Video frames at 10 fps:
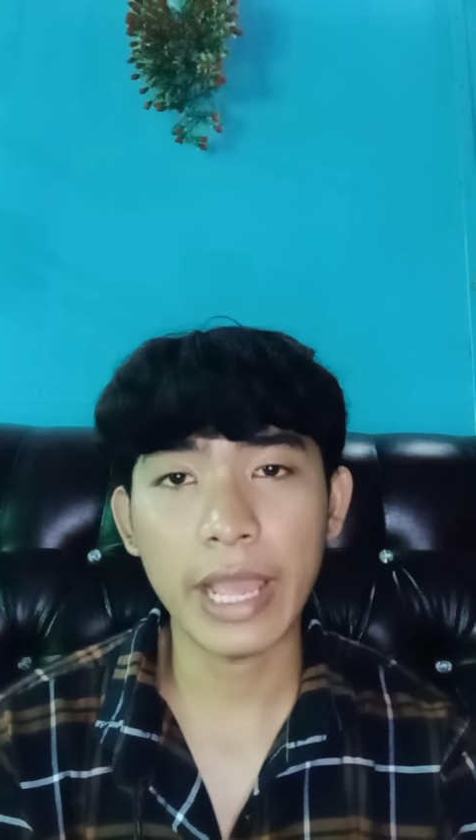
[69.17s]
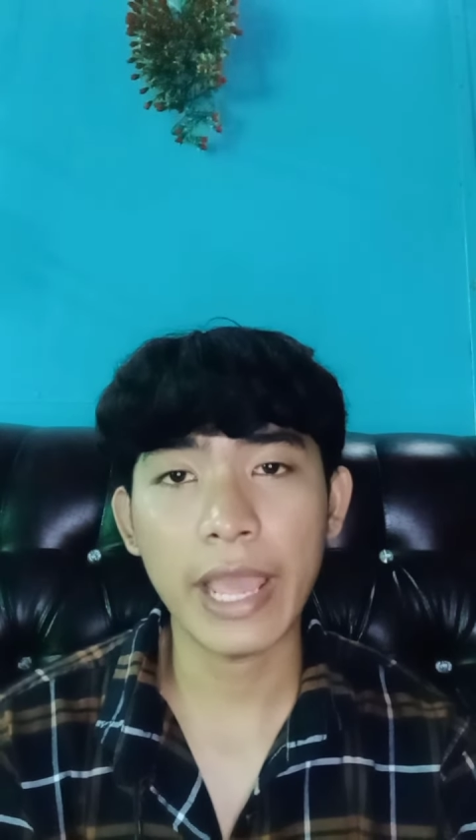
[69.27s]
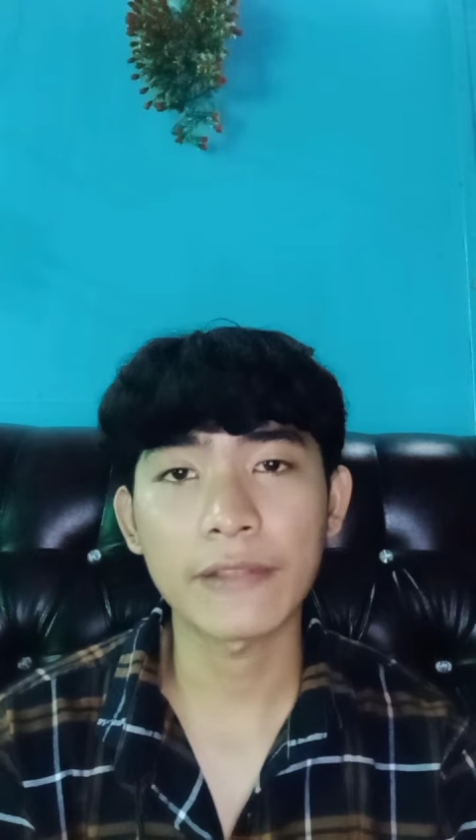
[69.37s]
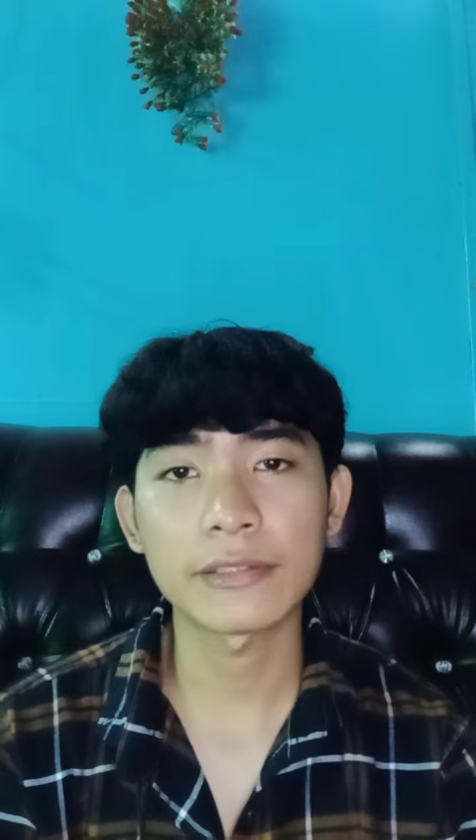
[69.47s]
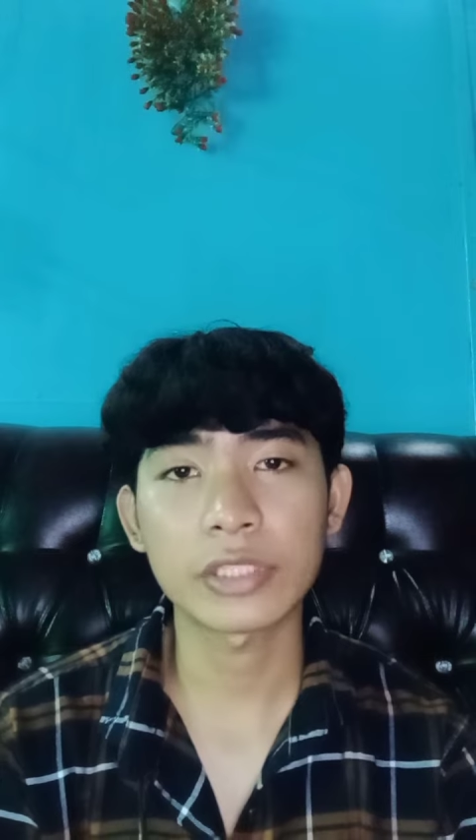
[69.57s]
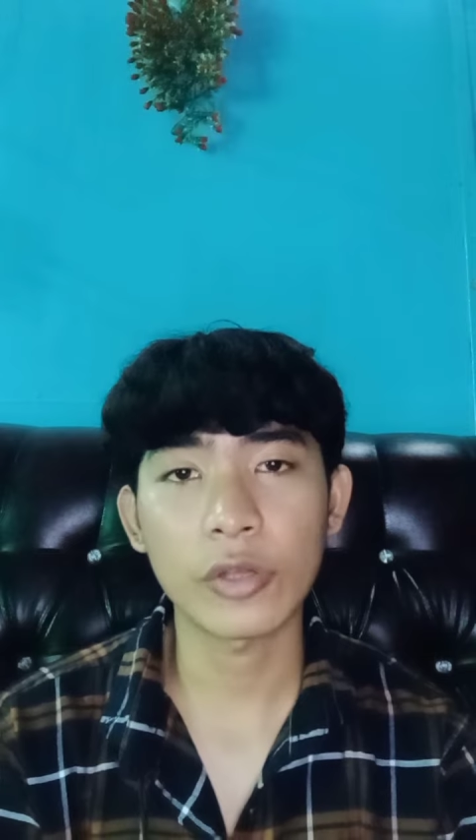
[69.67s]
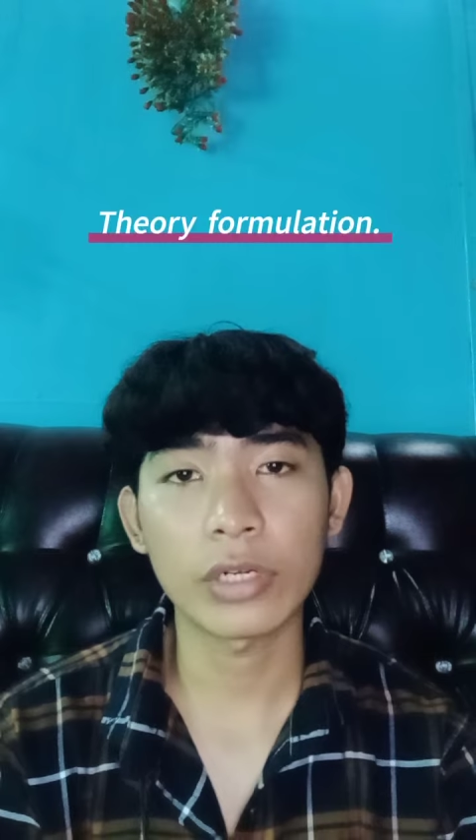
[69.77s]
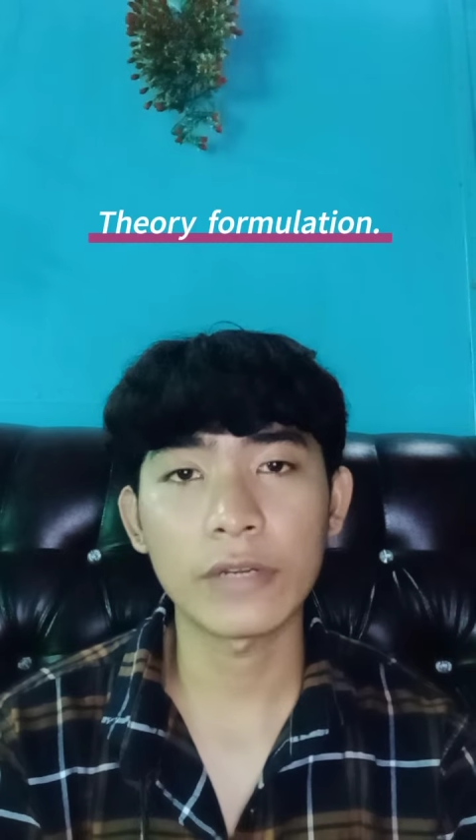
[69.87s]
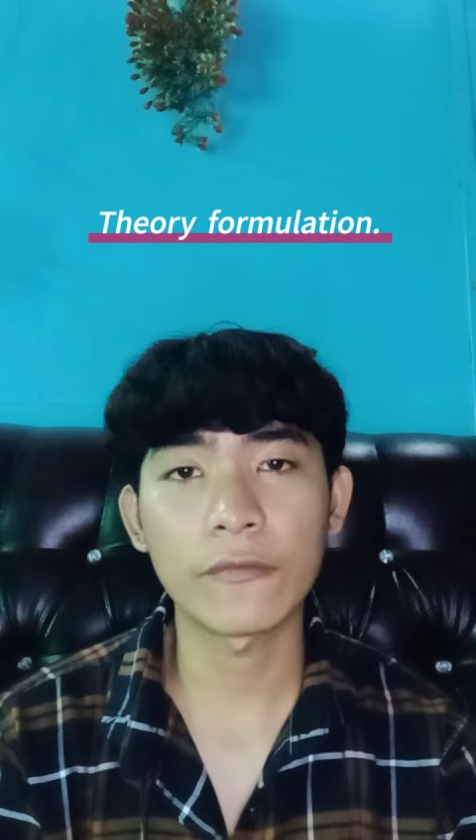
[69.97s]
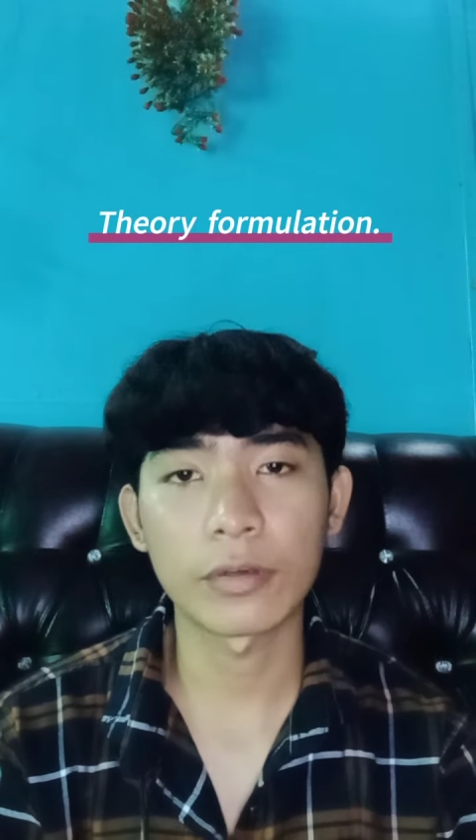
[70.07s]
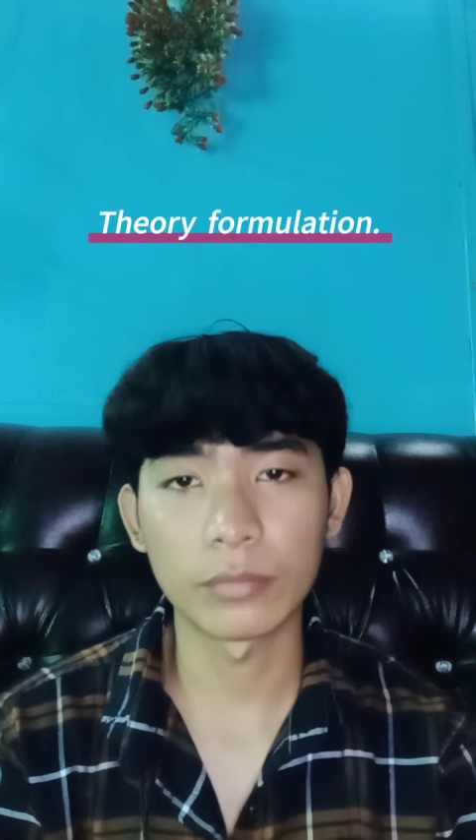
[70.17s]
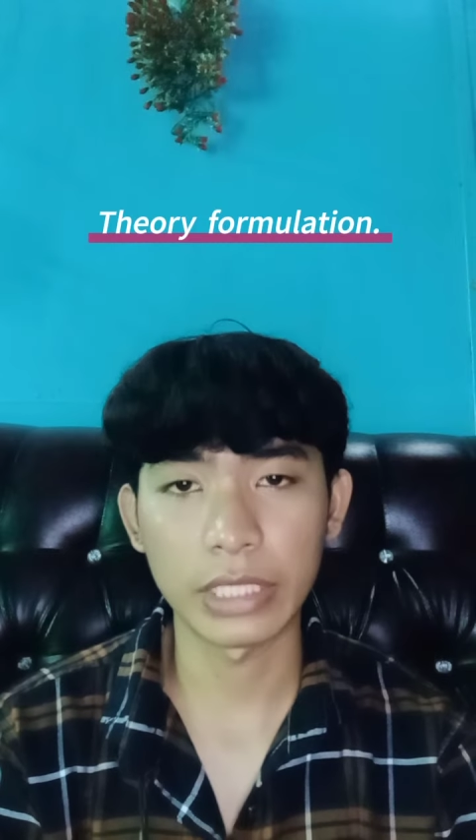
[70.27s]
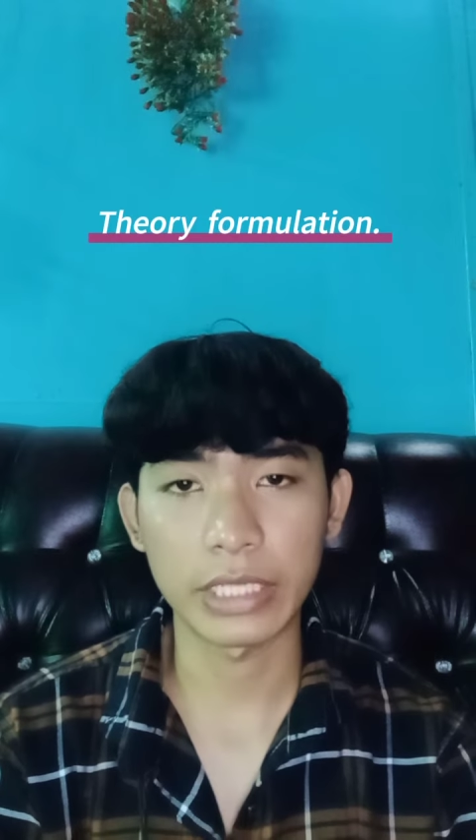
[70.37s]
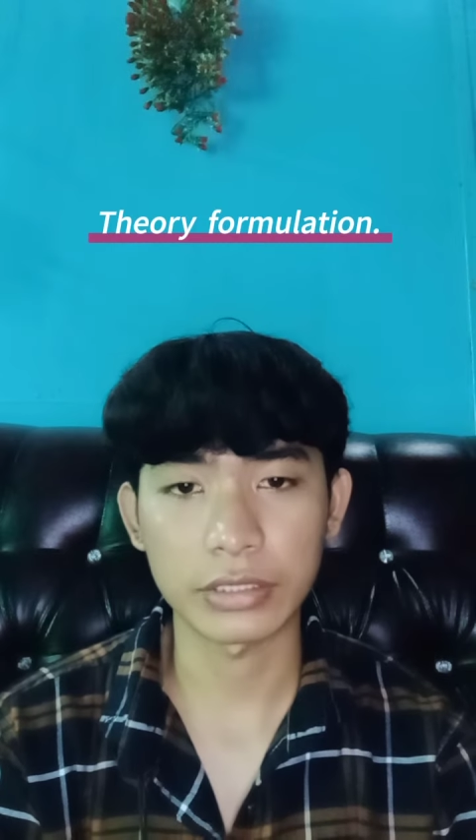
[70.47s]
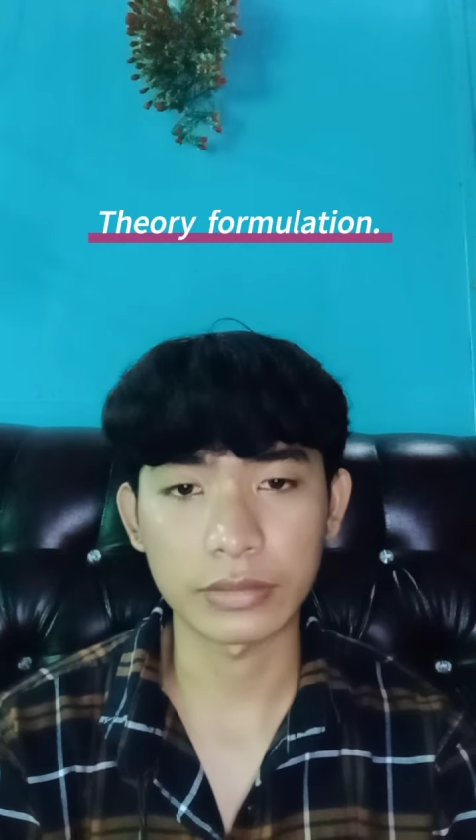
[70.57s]
and theory
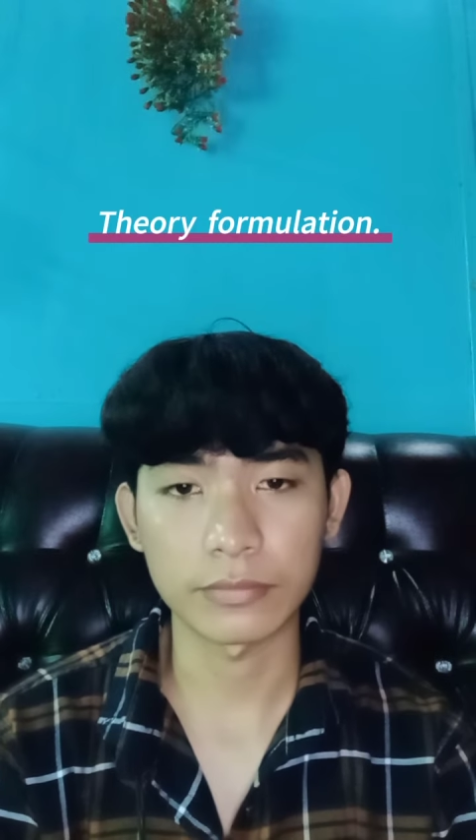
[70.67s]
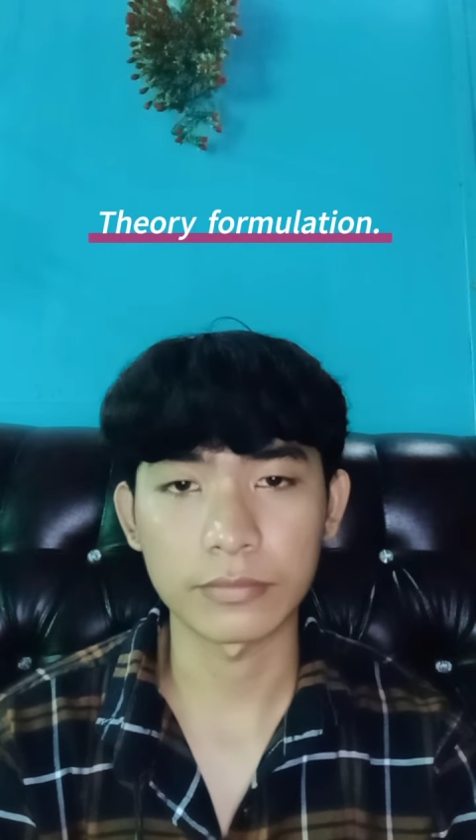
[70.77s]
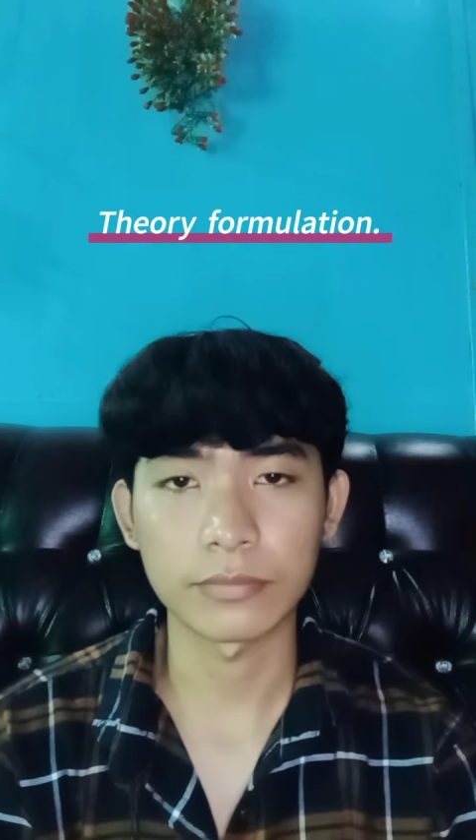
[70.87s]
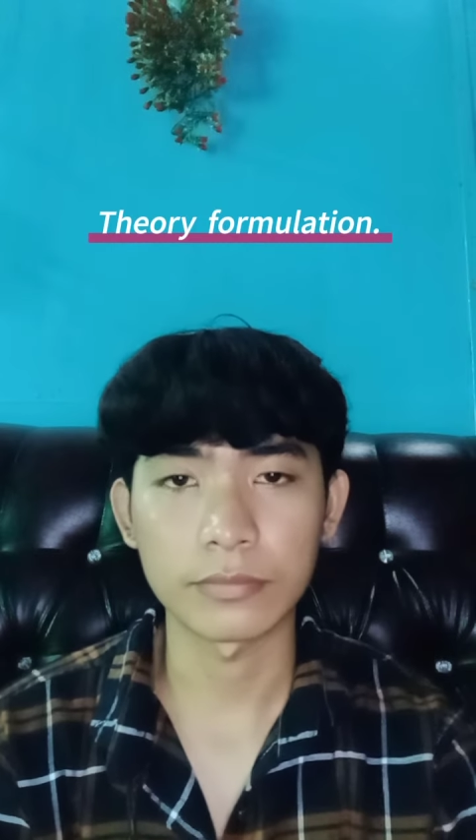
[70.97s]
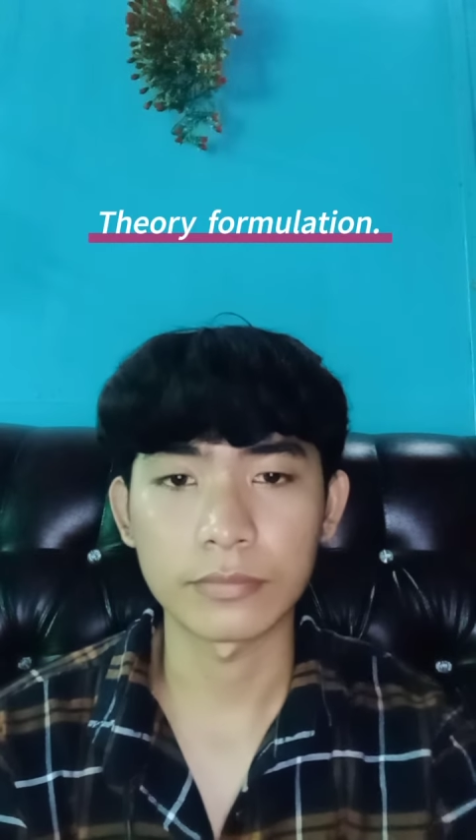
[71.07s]
formulation.